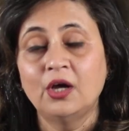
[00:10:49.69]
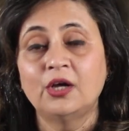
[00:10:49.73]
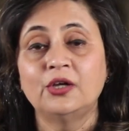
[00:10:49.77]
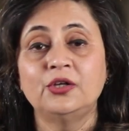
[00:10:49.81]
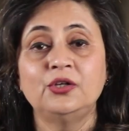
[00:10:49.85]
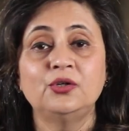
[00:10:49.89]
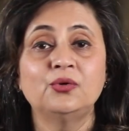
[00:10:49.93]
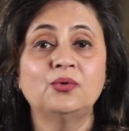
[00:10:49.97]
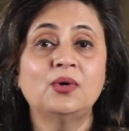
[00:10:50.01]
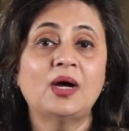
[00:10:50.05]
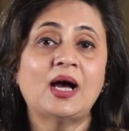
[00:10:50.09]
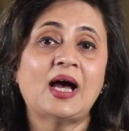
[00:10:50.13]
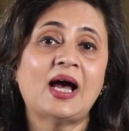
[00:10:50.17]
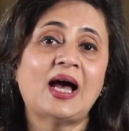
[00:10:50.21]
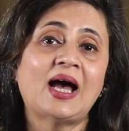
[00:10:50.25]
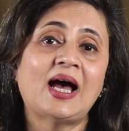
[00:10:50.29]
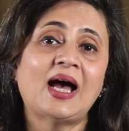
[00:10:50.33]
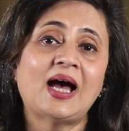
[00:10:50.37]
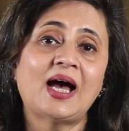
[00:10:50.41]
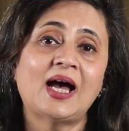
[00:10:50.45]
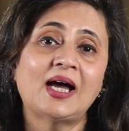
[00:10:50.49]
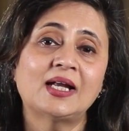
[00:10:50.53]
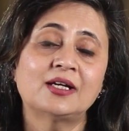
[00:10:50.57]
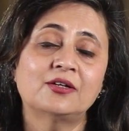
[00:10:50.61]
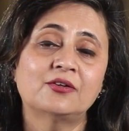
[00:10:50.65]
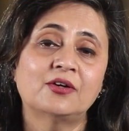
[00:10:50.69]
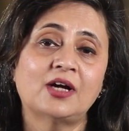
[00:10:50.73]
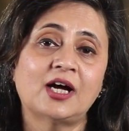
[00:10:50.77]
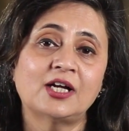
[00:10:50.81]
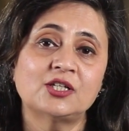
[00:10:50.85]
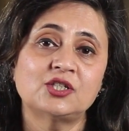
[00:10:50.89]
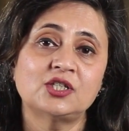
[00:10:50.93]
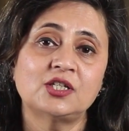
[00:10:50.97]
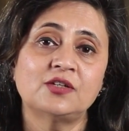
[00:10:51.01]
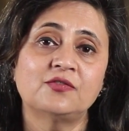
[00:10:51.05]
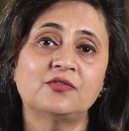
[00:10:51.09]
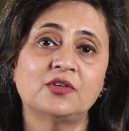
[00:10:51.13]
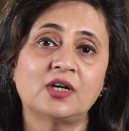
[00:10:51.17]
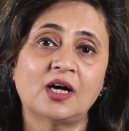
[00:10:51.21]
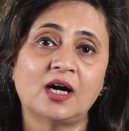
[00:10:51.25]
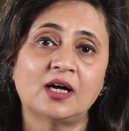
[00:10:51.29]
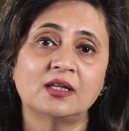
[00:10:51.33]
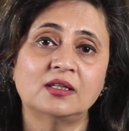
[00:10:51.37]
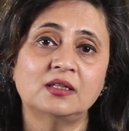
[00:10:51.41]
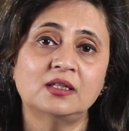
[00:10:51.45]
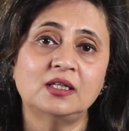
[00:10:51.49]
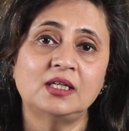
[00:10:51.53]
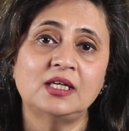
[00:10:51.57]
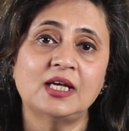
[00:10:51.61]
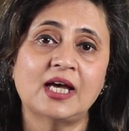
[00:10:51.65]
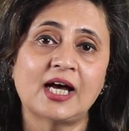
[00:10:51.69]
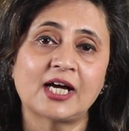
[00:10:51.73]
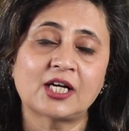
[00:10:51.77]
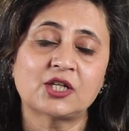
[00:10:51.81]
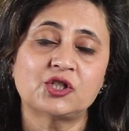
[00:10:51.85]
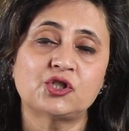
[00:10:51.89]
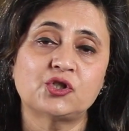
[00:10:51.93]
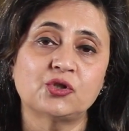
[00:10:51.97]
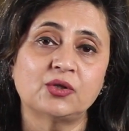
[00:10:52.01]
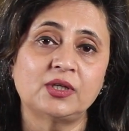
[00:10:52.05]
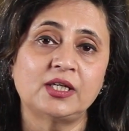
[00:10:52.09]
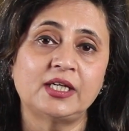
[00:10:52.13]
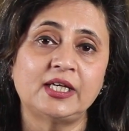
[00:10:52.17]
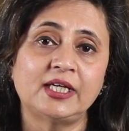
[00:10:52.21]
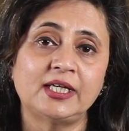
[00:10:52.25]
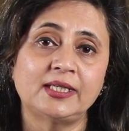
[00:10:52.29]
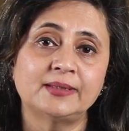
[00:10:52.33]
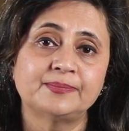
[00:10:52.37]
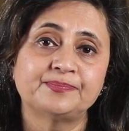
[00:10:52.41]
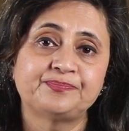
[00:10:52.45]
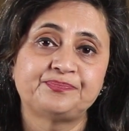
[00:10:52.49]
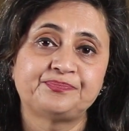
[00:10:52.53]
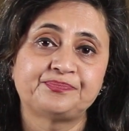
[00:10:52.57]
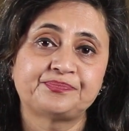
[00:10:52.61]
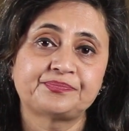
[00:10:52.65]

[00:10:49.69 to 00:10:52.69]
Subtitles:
you had Rajiv Gandhi actually